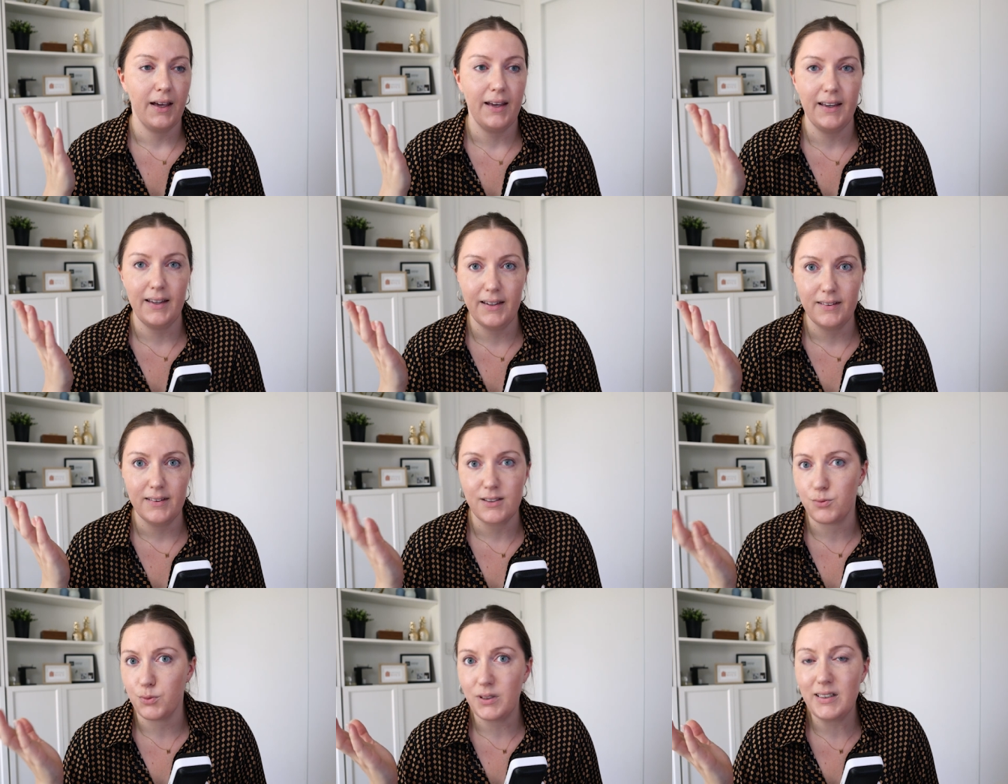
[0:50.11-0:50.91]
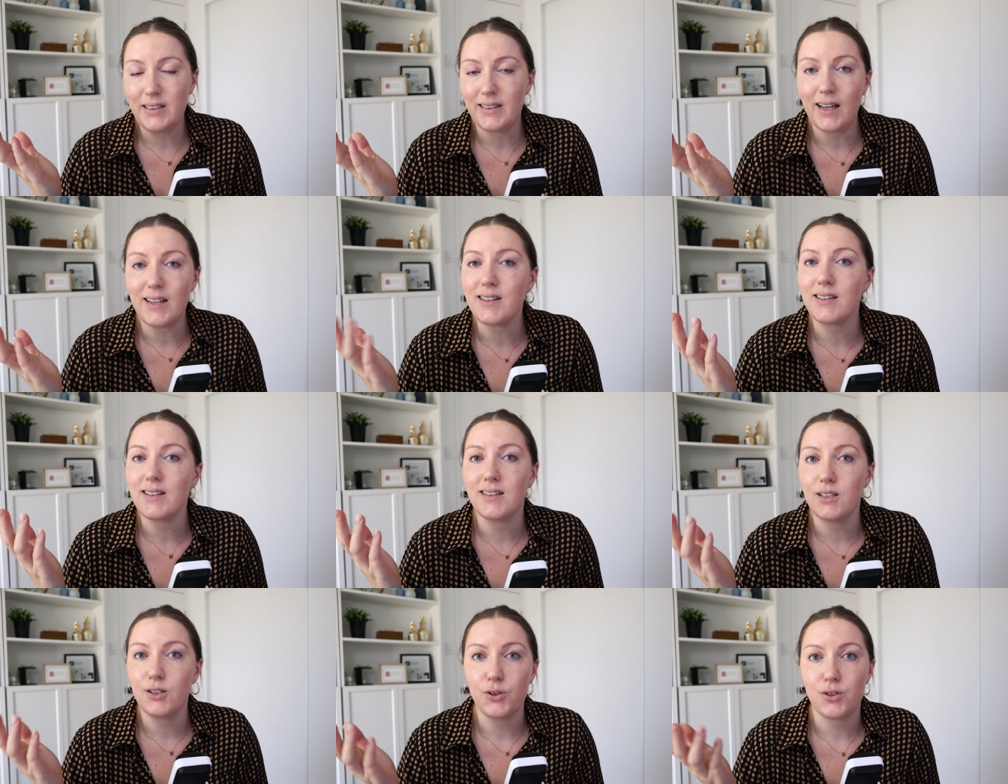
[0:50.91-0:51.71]
and there's really nothing
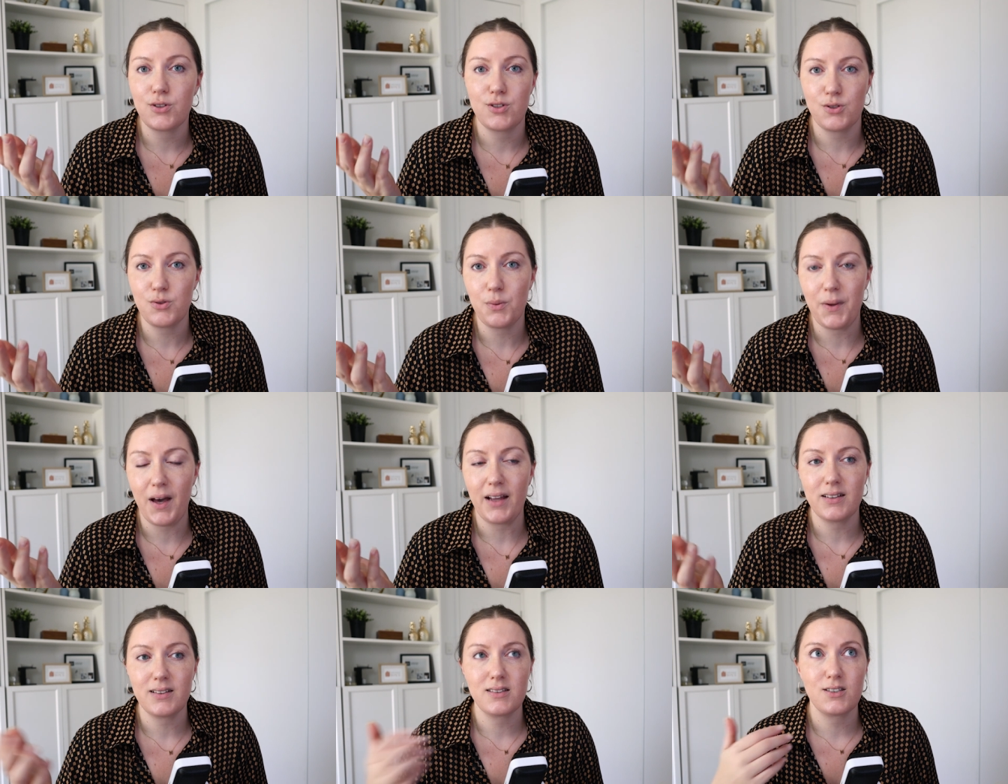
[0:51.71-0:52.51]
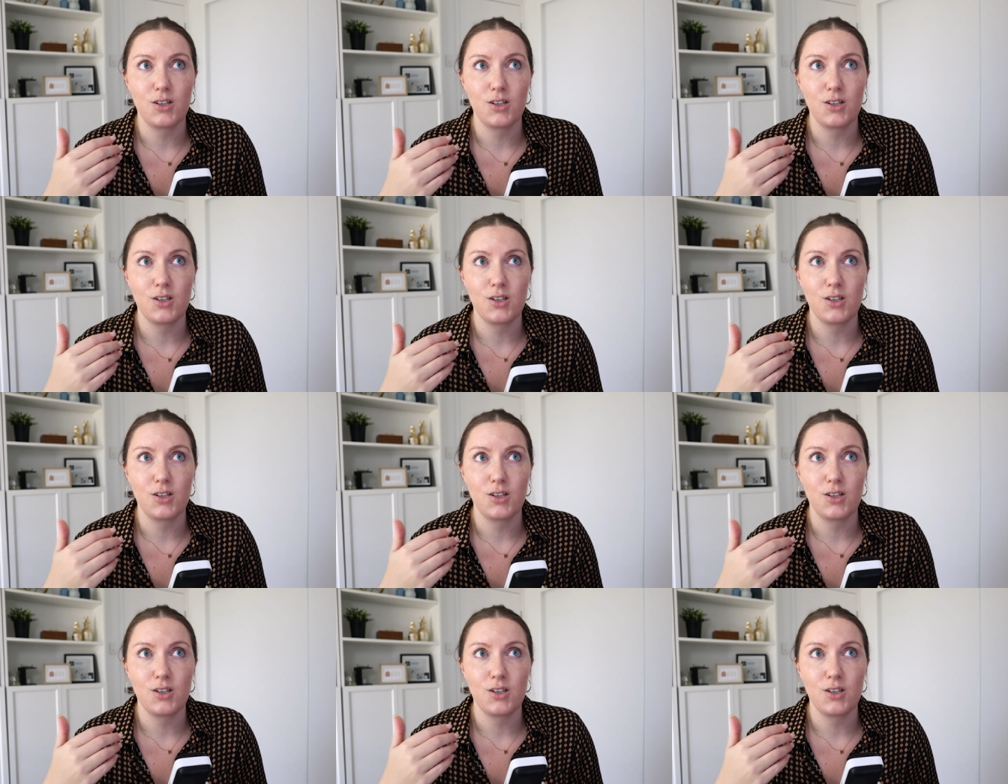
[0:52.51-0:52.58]
that you can do about it.